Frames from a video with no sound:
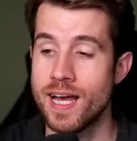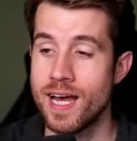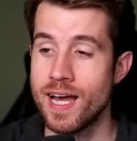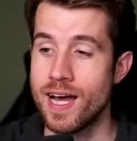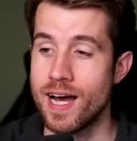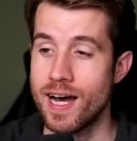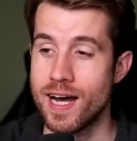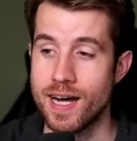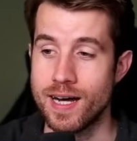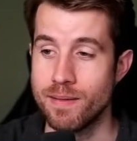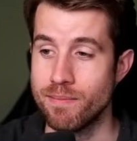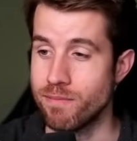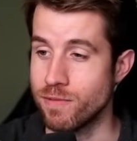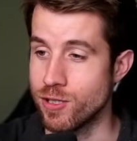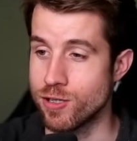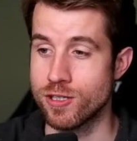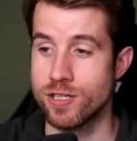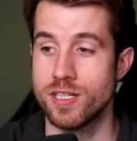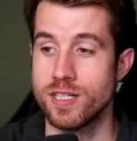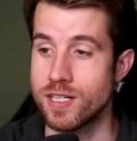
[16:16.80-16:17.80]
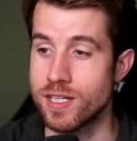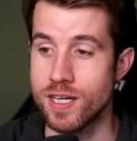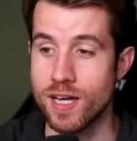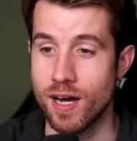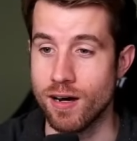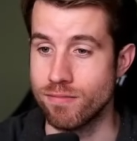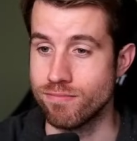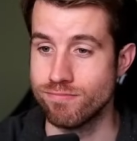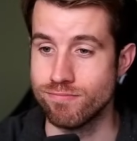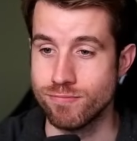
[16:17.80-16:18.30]
You're good to
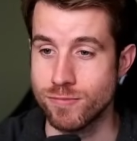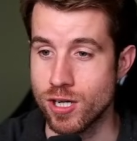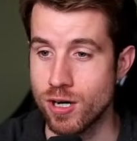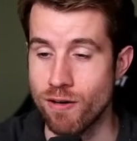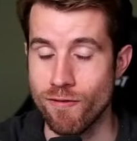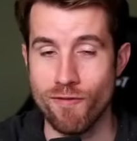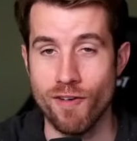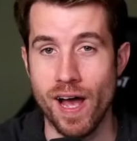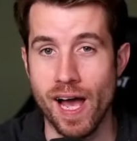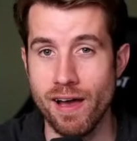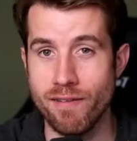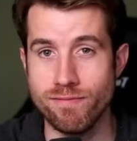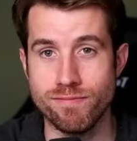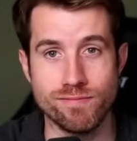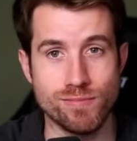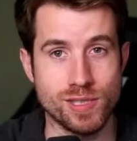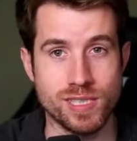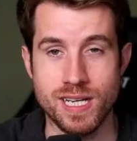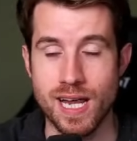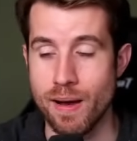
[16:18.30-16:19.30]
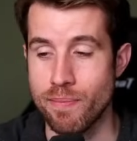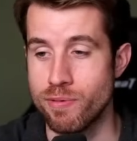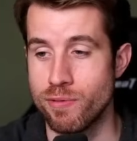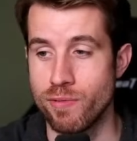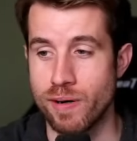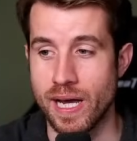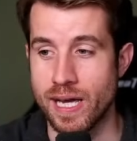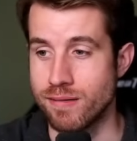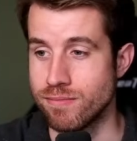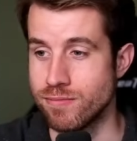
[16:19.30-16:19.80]
go. Turn 5, snap
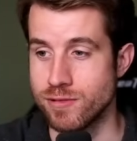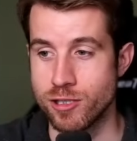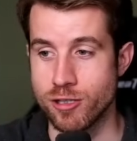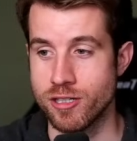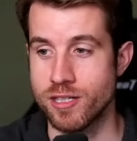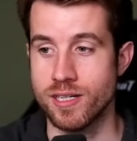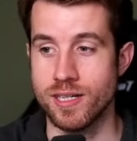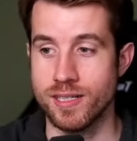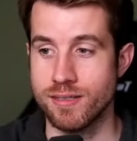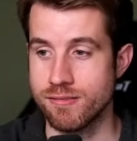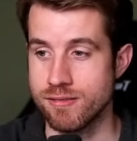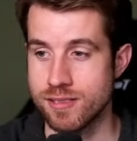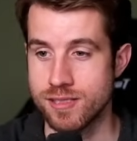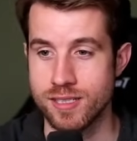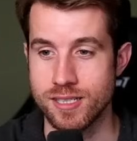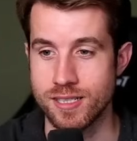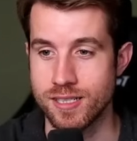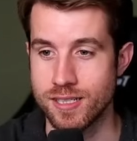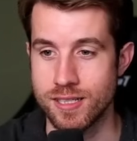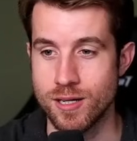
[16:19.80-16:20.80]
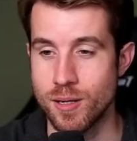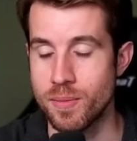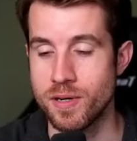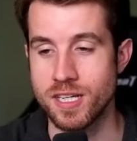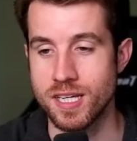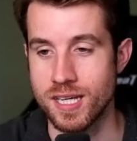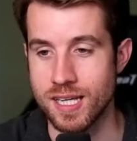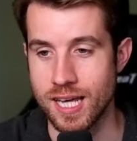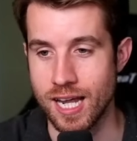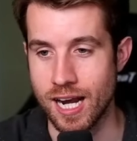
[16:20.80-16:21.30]
away. You're good. Nobody
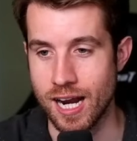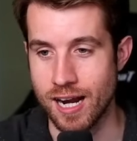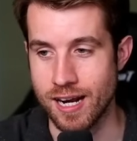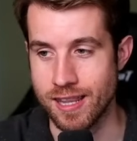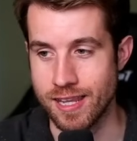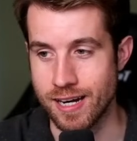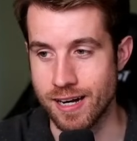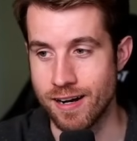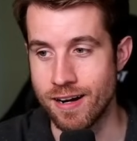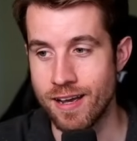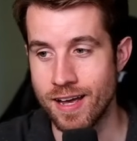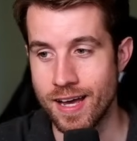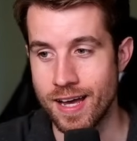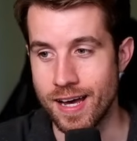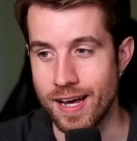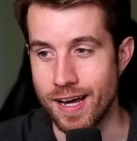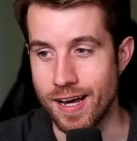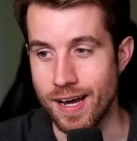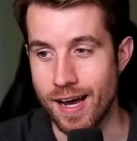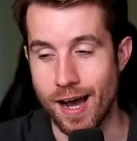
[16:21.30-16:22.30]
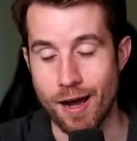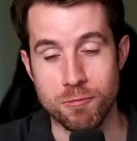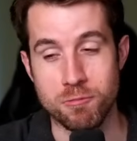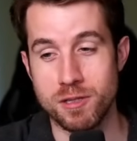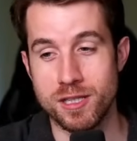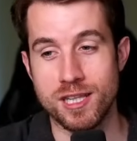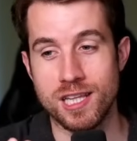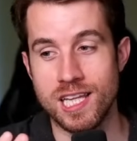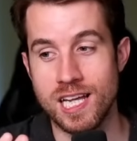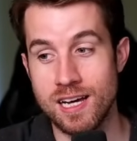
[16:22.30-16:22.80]
can get out of there. I would
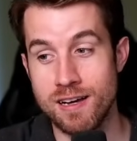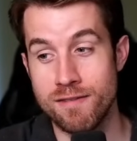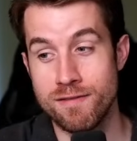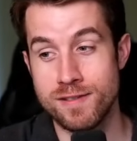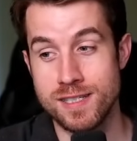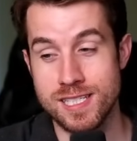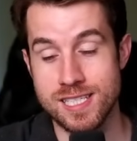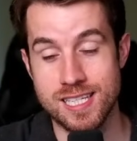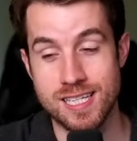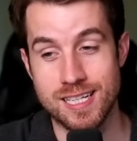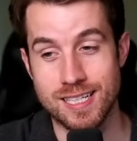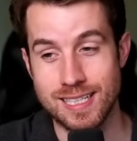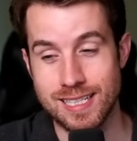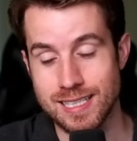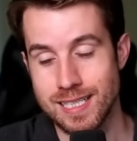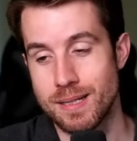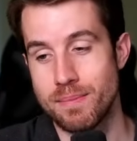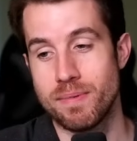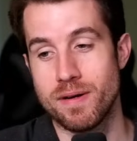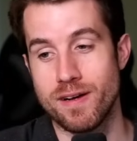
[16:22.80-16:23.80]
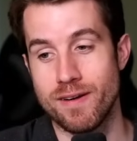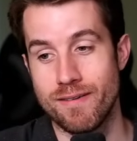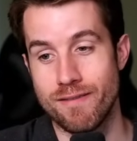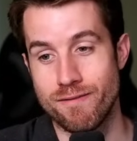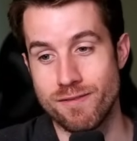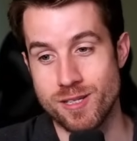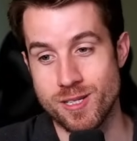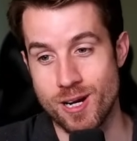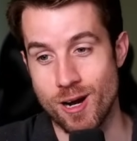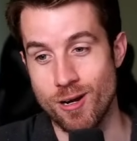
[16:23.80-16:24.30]
love to see a clip
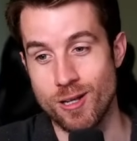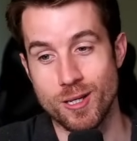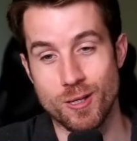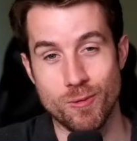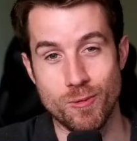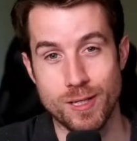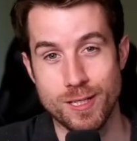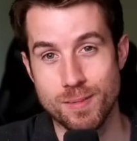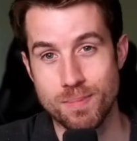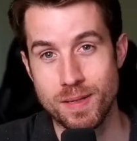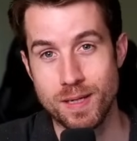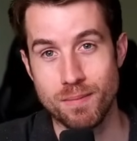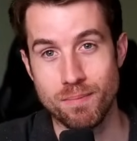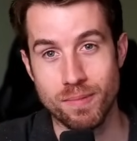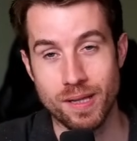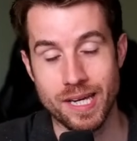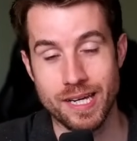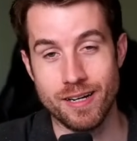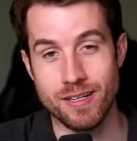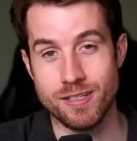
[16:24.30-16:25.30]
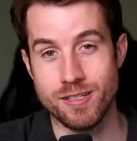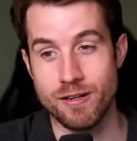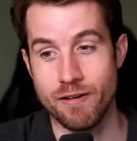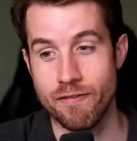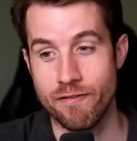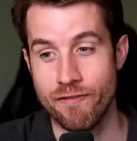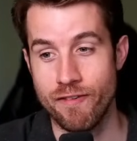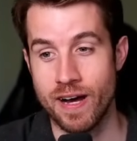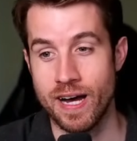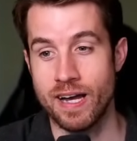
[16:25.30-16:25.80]
of Scarlet Witch being played on turn
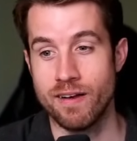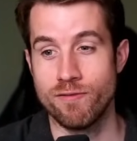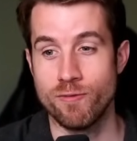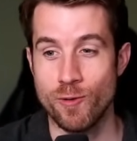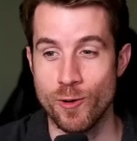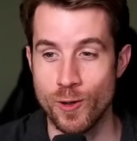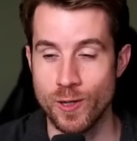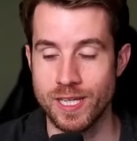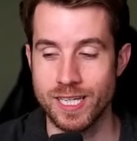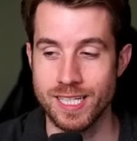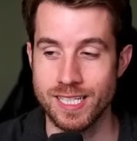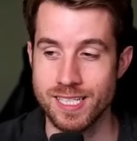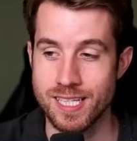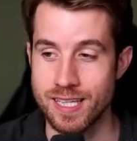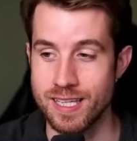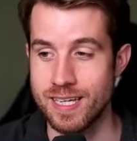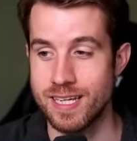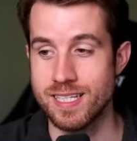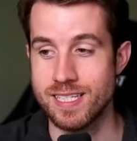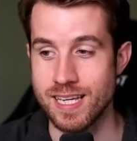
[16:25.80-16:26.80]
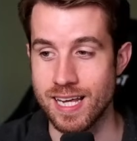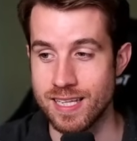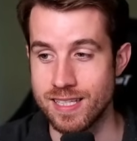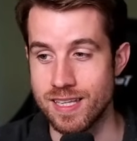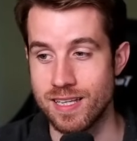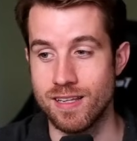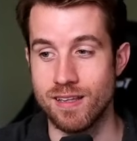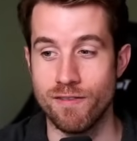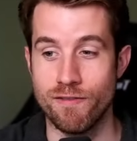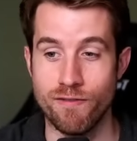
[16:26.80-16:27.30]
5, rolling into this, and
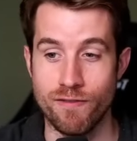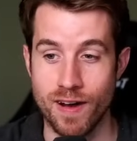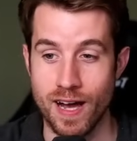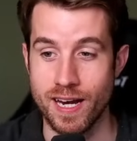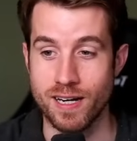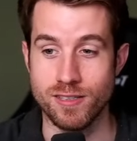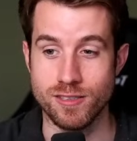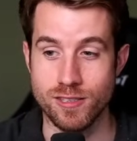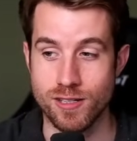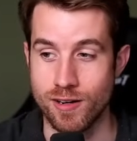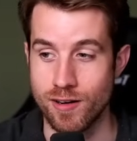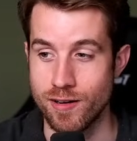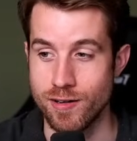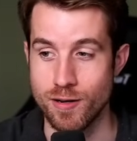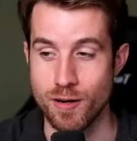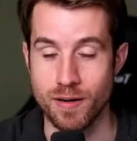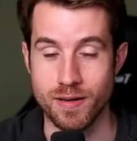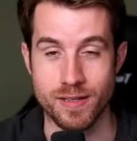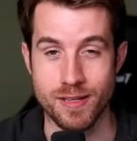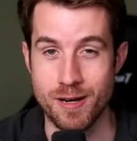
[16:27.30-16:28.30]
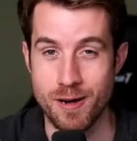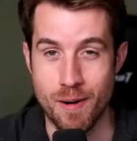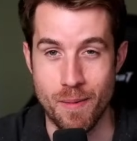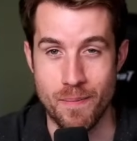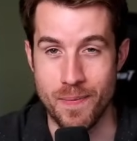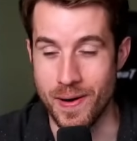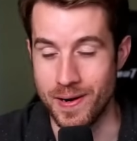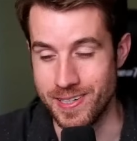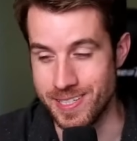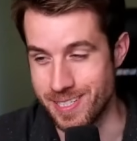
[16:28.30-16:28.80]
then the final turn, your
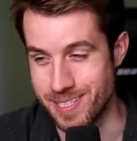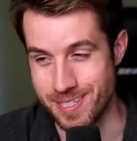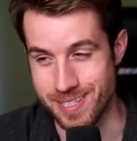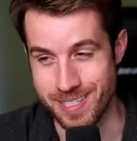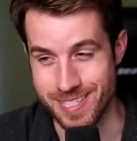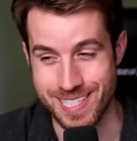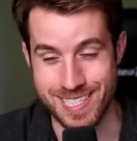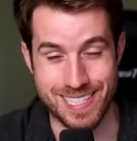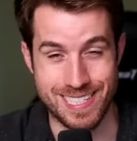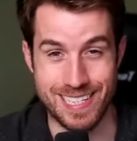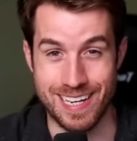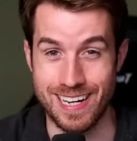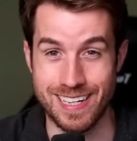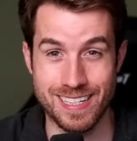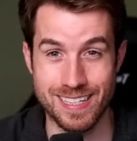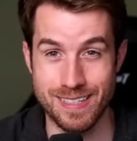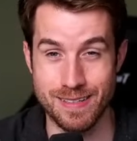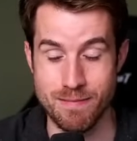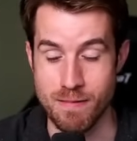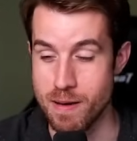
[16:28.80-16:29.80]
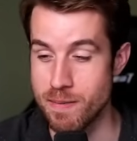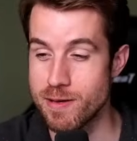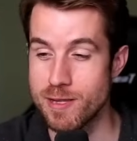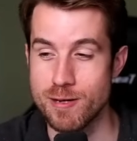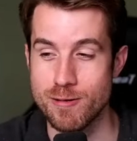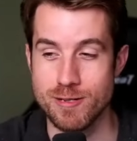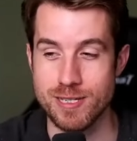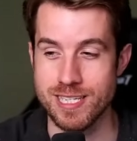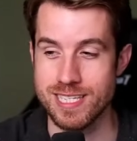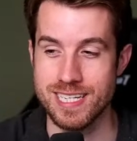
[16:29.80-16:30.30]
opponent's just stuck. Maybe
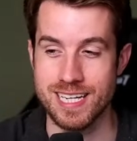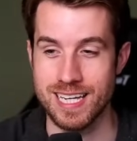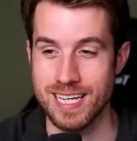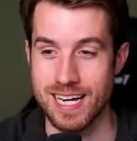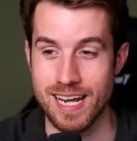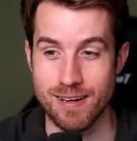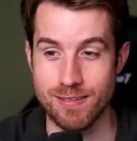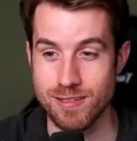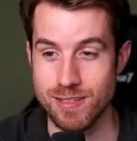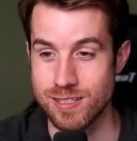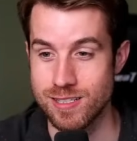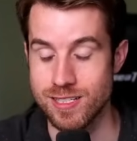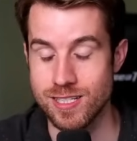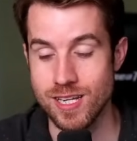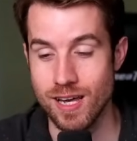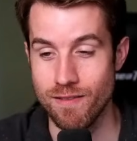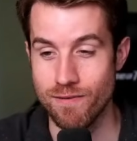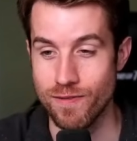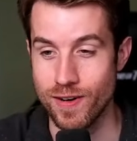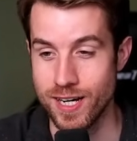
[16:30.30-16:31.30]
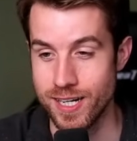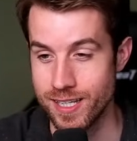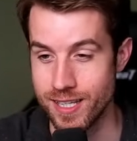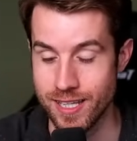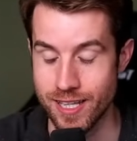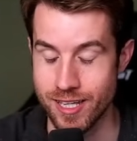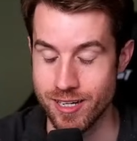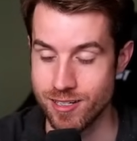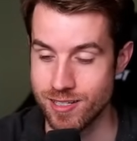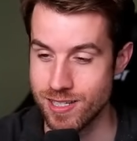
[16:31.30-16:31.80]
they're just sticking out to just have fun, and
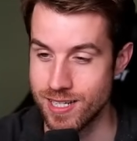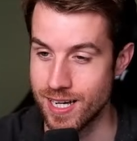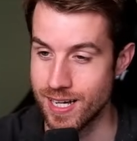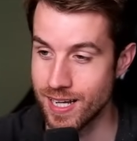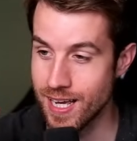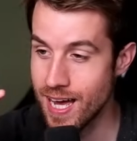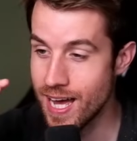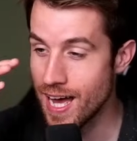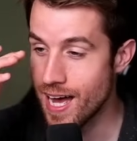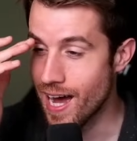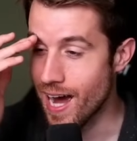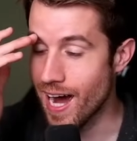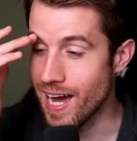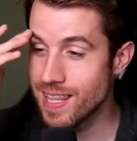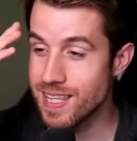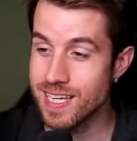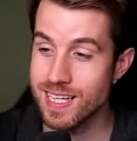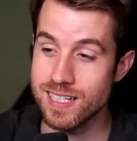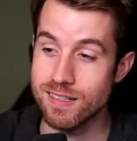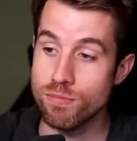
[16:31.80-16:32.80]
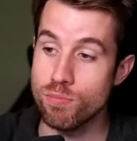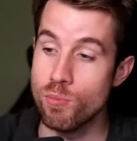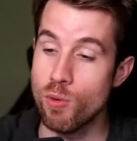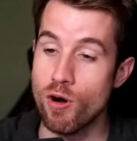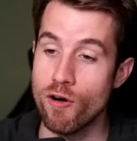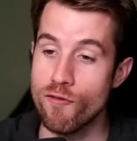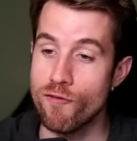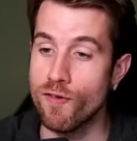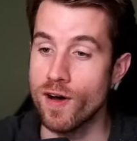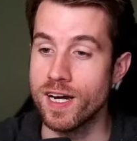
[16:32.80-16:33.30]
then they're stuck. I think it's
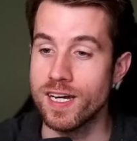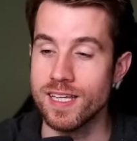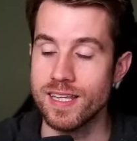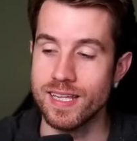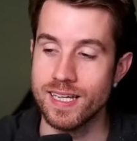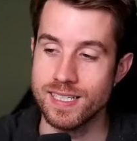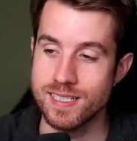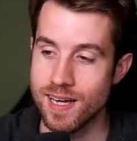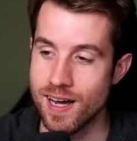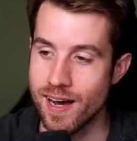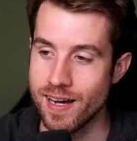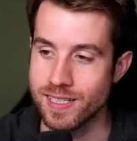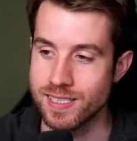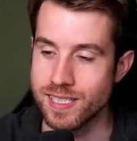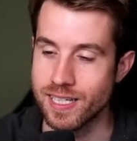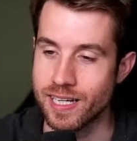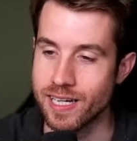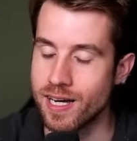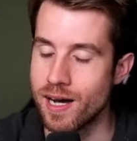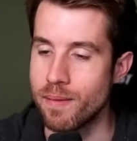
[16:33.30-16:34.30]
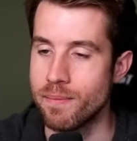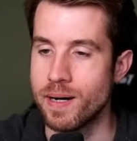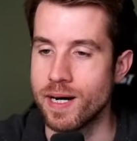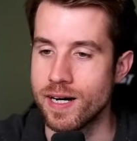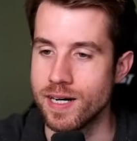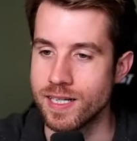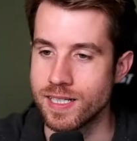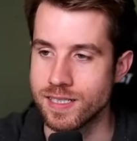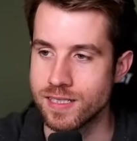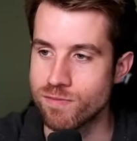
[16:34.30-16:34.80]
more funny than toxic. Come
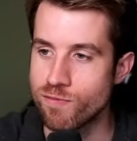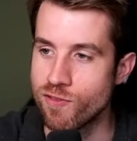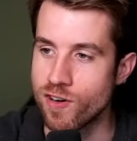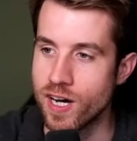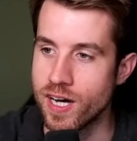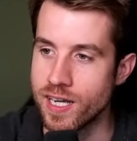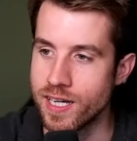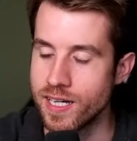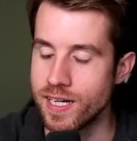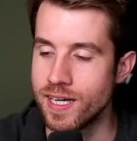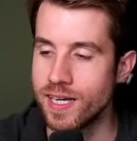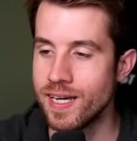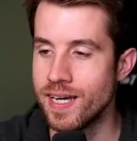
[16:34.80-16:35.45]
on, it's fun.